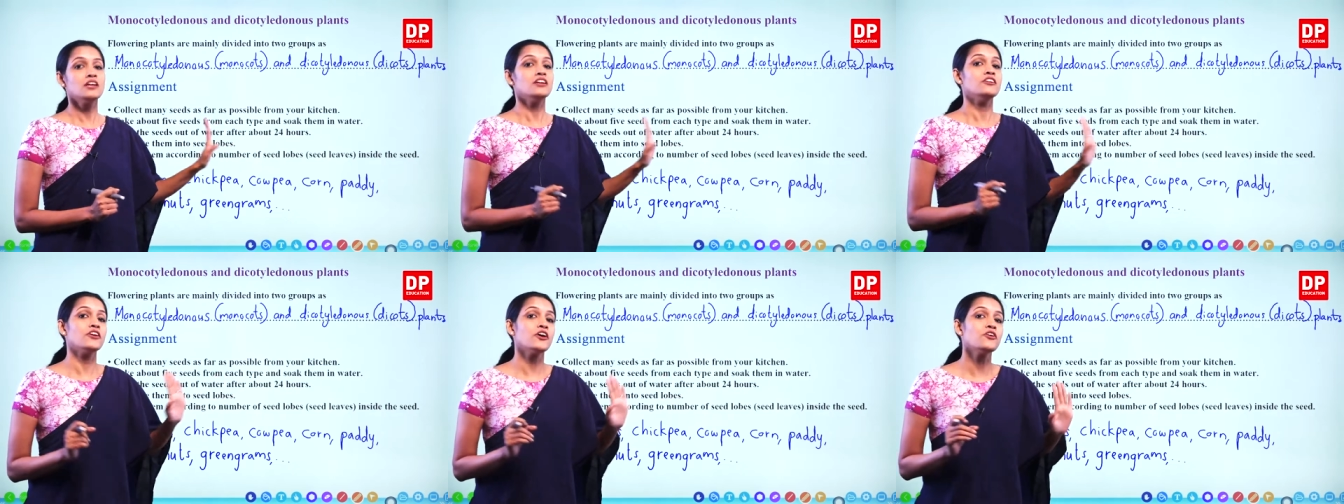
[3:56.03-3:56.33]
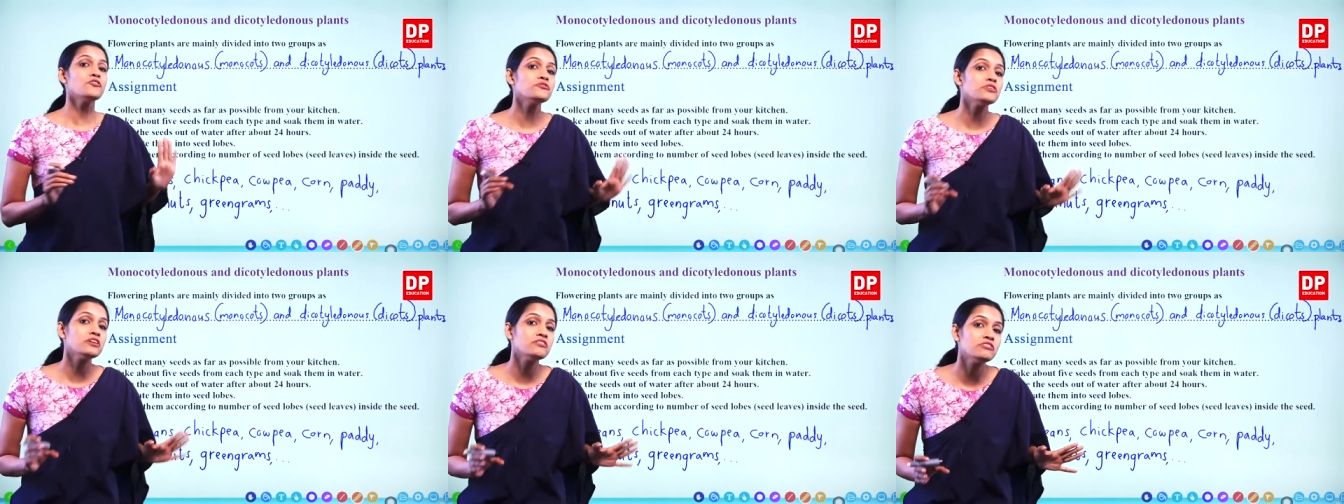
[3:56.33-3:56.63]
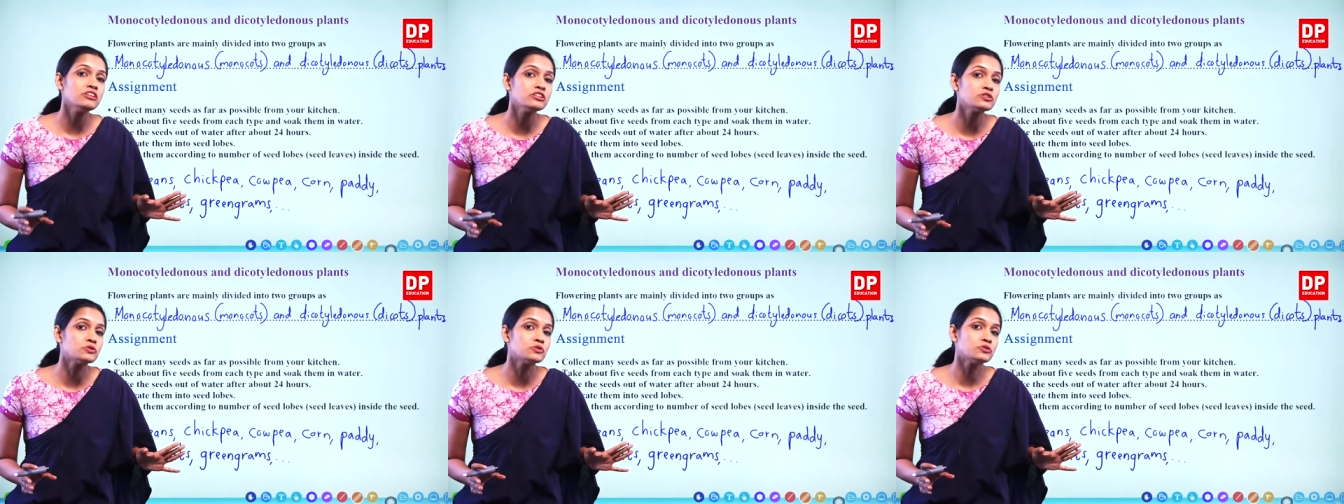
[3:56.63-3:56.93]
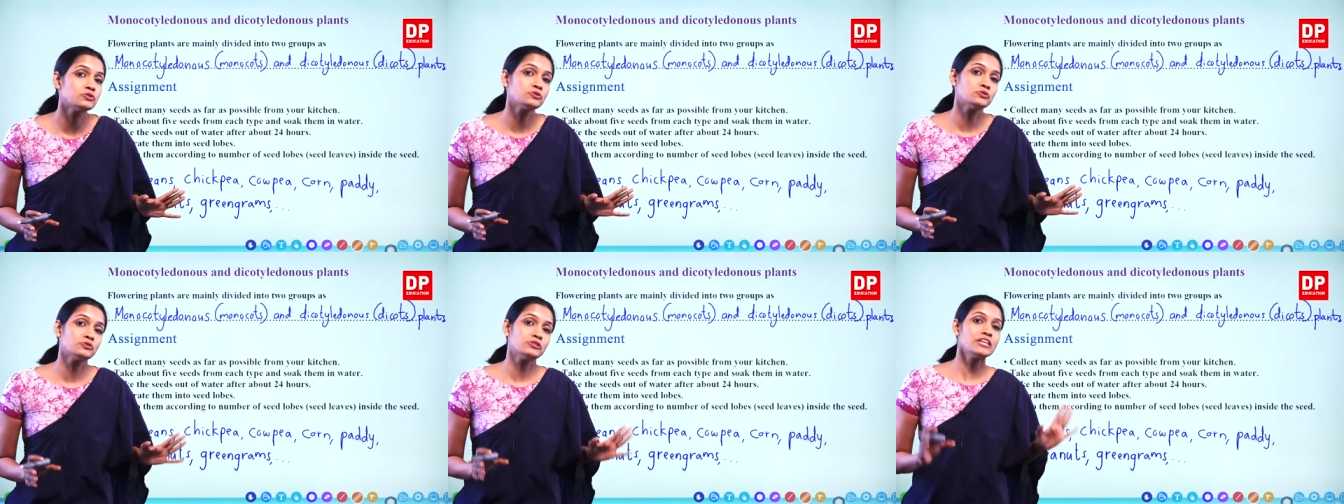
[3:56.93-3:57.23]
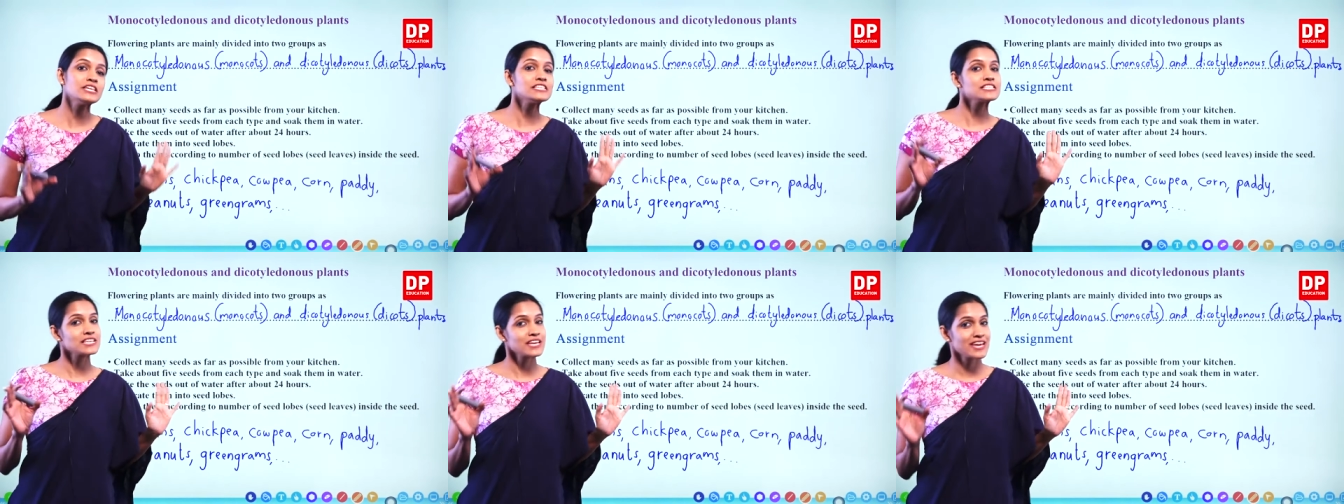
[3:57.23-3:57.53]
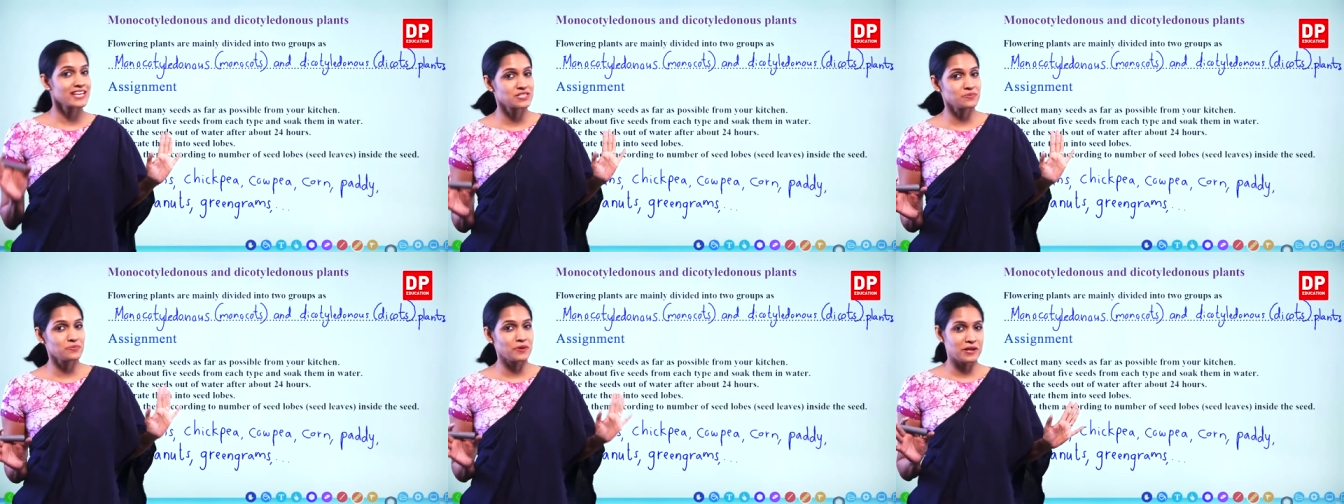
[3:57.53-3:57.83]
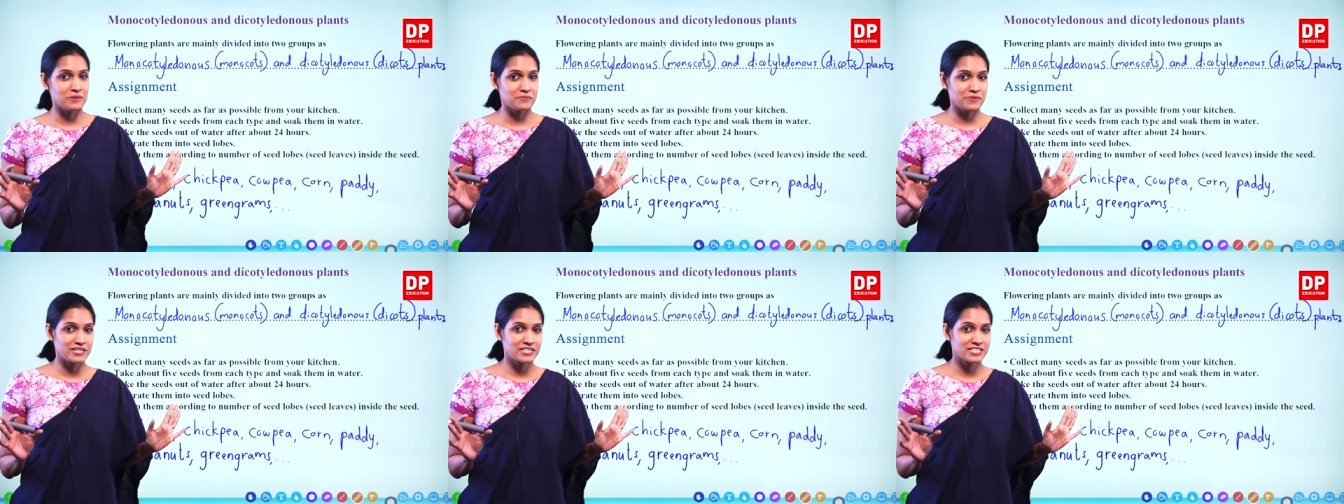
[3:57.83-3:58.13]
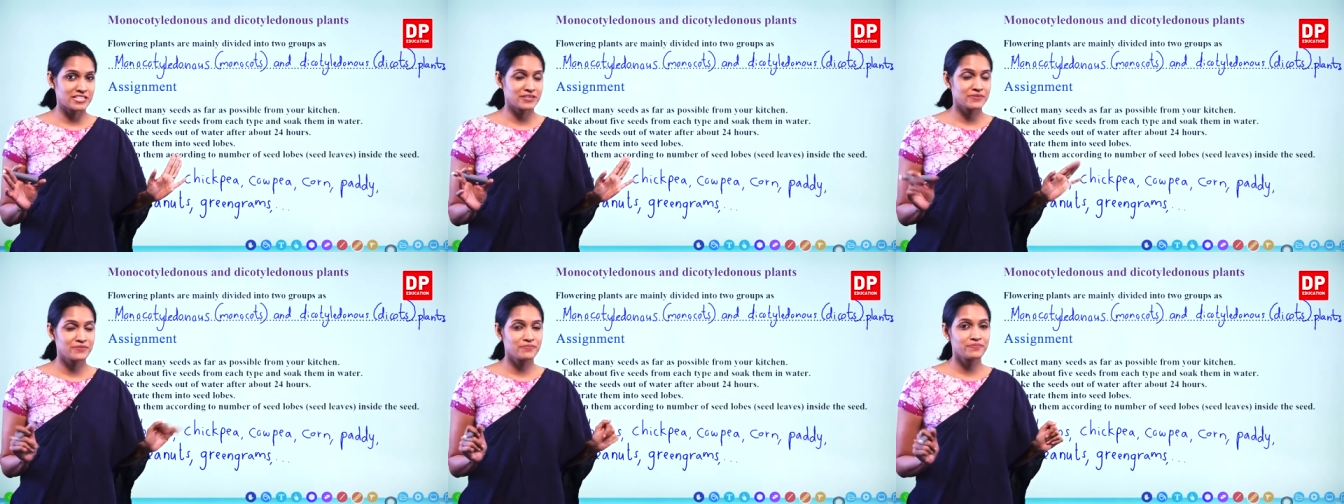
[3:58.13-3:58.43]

Now we will go do this experiment.